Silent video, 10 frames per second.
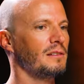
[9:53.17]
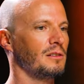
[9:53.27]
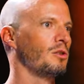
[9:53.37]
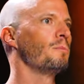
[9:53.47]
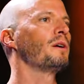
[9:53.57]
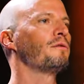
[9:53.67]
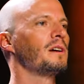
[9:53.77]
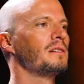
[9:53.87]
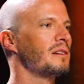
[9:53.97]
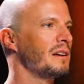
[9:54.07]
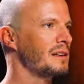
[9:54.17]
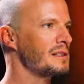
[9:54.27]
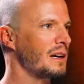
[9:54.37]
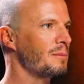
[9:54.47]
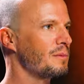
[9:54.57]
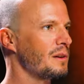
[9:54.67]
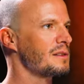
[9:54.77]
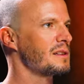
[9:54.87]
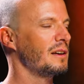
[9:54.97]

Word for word: you know, don't be afraid to take that step because